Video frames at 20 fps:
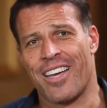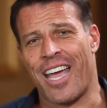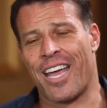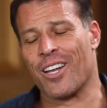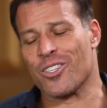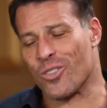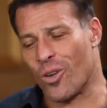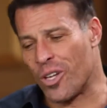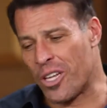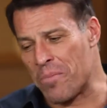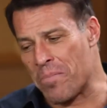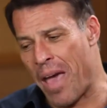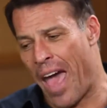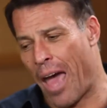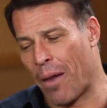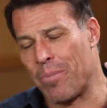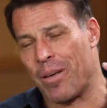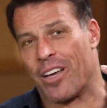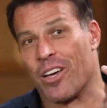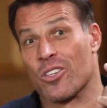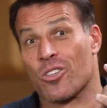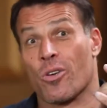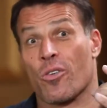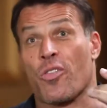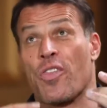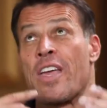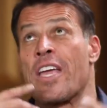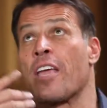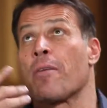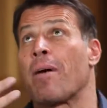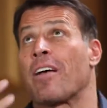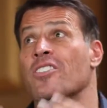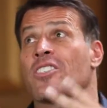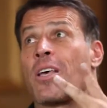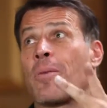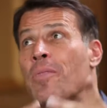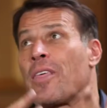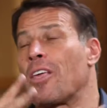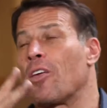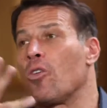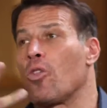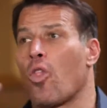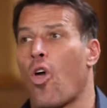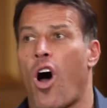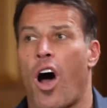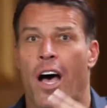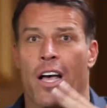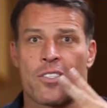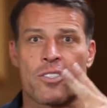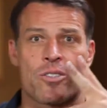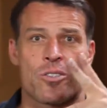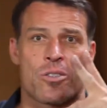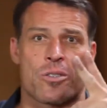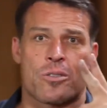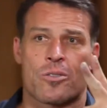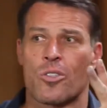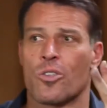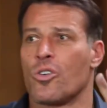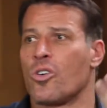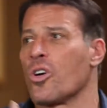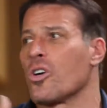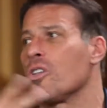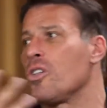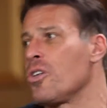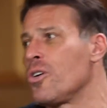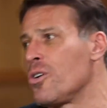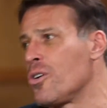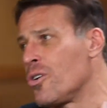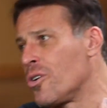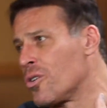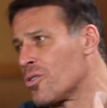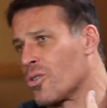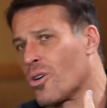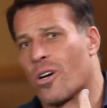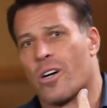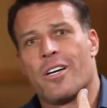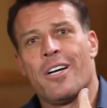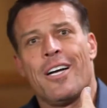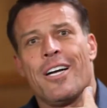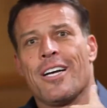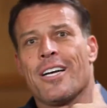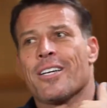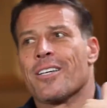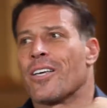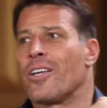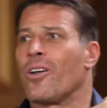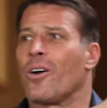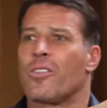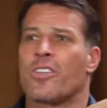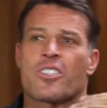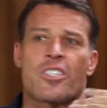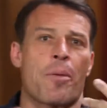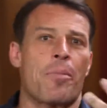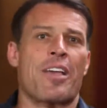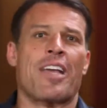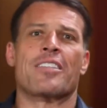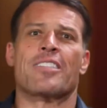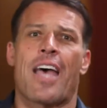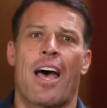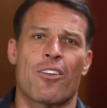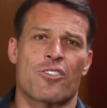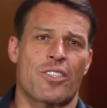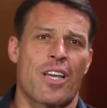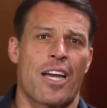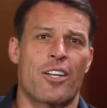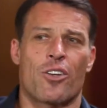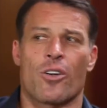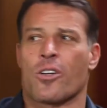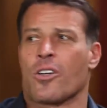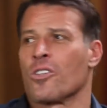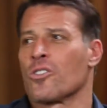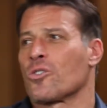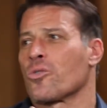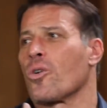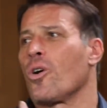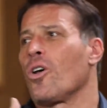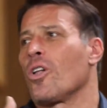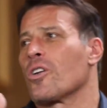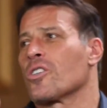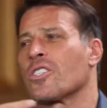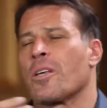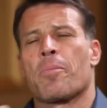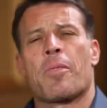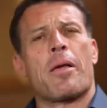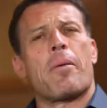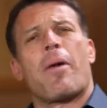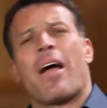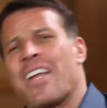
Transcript: And it's only bad because you're thinking about something you lost or you could lose, or there's something that's outside your control, or something that